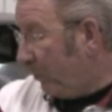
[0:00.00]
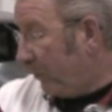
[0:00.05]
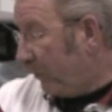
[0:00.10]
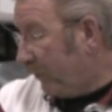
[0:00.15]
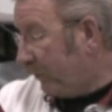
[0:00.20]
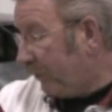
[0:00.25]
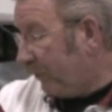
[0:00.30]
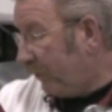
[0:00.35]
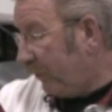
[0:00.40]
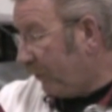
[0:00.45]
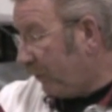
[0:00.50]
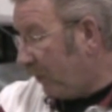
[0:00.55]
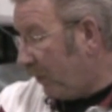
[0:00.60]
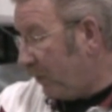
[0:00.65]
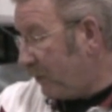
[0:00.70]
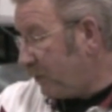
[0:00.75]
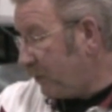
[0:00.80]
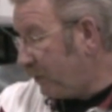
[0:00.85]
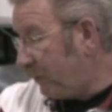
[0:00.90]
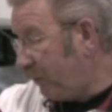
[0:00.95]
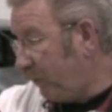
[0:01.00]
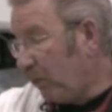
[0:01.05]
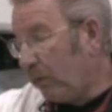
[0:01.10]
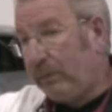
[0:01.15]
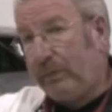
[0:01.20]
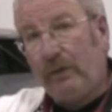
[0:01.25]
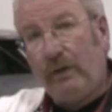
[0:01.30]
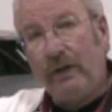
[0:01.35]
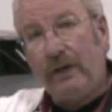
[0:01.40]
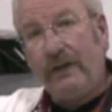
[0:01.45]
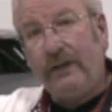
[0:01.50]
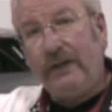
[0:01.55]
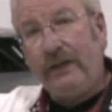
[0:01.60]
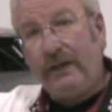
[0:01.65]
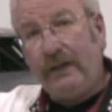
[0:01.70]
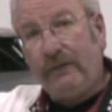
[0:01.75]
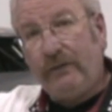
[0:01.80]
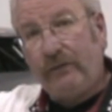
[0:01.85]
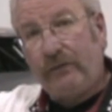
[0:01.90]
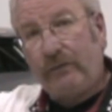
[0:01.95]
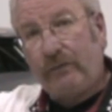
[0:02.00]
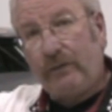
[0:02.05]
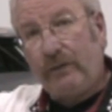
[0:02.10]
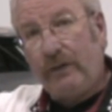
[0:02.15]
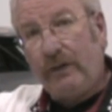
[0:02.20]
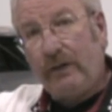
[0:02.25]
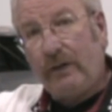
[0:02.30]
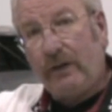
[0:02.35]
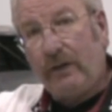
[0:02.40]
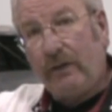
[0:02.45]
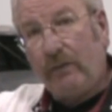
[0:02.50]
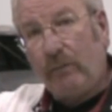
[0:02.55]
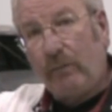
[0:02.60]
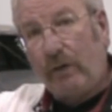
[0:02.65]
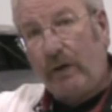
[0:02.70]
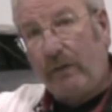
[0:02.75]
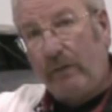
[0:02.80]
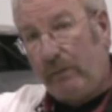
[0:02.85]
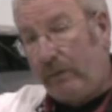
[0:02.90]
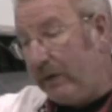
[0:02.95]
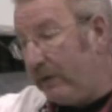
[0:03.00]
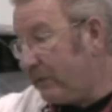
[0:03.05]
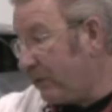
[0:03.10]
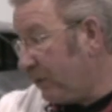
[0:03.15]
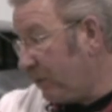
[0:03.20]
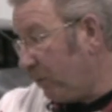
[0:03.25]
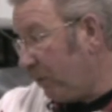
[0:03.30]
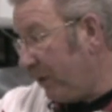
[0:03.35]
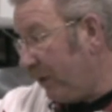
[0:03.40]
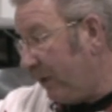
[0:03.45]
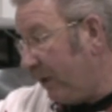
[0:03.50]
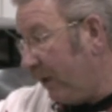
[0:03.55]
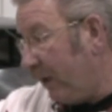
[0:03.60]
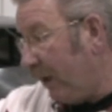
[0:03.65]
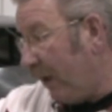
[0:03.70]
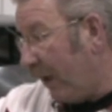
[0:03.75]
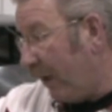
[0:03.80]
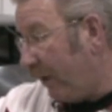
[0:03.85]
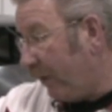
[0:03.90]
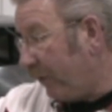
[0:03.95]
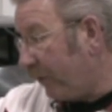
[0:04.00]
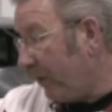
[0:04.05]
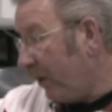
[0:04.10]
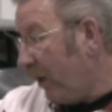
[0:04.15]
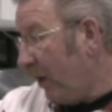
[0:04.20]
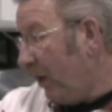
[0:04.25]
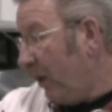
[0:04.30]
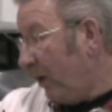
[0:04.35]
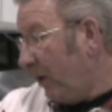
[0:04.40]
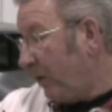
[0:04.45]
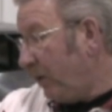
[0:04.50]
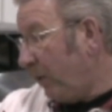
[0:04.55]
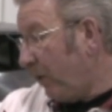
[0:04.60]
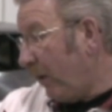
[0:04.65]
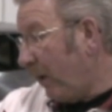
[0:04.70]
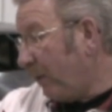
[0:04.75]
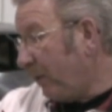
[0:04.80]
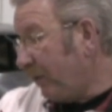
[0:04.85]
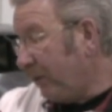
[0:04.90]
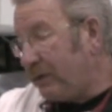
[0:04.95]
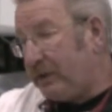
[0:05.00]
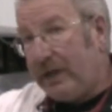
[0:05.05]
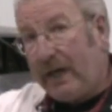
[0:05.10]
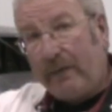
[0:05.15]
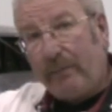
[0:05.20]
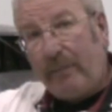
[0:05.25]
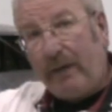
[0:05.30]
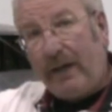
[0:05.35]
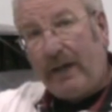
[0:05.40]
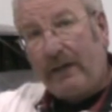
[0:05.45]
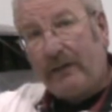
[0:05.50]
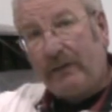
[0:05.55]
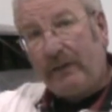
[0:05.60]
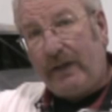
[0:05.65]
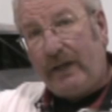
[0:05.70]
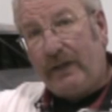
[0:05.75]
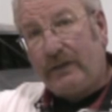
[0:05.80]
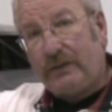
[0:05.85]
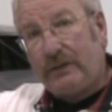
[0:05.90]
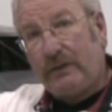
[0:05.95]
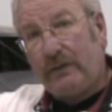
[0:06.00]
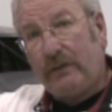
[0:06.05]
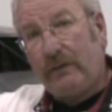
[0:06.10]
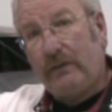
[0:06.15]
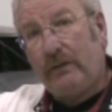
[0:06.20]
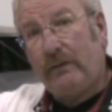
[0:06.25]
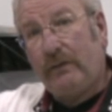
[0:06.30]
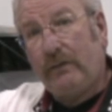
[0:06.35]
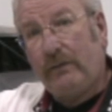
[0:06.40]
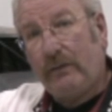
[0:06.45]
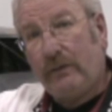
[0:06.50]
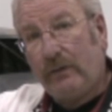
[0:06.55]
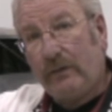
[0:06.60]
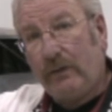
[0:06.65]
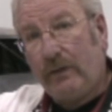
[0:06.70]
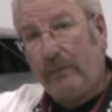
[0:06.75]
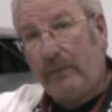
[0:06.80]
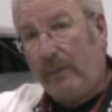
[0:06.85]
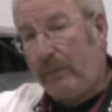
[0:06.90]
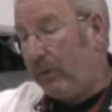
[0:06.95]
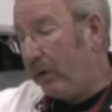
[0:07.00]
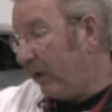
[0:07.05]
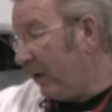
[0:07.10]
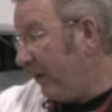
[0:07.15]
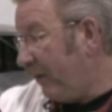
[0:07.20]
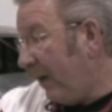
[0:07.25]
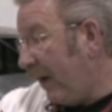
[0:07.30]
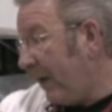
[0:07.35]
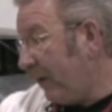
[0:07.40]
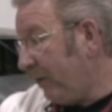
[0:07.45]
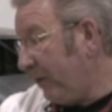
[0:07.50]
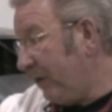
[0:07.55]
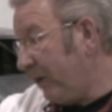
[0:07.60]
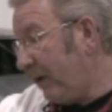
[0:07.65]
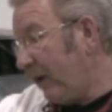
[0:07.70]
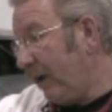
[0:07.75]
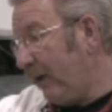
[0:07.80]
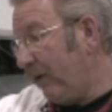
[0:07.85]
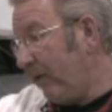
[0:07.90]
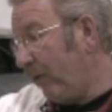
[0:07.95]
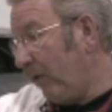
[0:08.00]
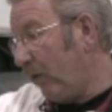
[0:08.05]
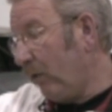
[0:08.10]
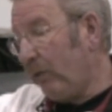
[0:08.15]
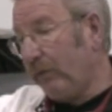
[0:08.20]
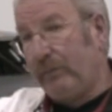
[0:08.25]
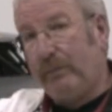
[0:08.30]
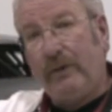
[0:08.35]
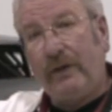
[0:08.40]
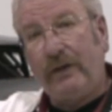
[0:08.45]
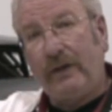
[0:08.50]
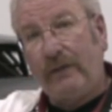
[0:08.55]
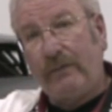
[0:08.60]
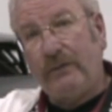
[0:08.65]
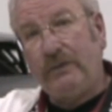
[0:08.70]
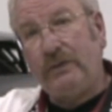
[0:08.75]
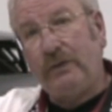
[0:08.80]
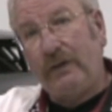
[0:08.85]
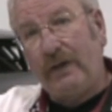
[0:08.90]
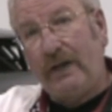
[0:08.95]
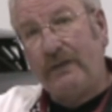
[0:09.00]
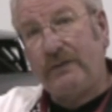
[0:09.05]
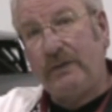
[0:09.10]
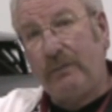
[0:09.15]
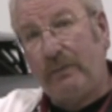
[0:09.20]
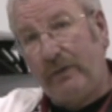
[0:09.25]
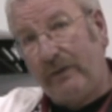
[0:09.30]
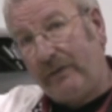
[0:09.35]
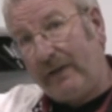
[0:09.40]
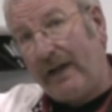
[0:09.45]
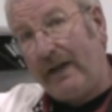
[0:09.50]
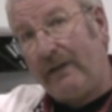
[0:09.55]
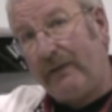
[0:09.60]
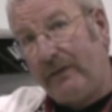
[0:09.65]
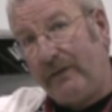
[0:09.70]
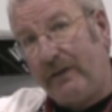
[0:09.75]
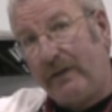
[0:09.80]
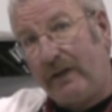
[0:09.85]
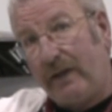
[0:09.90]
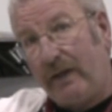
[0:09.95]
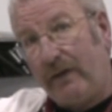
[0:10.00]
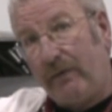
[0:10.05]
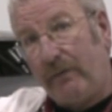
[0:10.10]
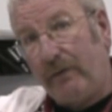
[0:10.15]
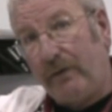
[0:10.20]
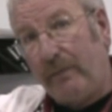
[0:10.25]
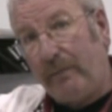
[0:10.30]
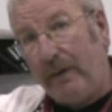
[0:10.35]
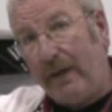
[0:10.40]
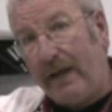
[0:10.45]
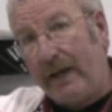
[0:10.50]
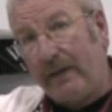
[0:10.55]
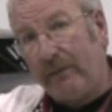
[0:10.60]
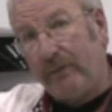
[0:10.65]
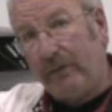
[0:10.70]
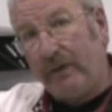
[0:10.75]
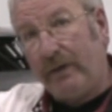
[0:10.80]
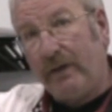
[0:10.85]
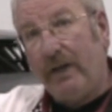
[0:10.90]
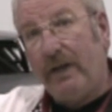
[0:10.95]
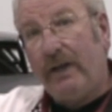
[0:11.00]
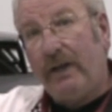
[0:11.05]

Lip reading: This is the largest fill plug in the industry, and one of the reasons we did that is you're able to check backlash by putting a dial indicator. The hole's big enough that you can actually put a dial indicator in the back of it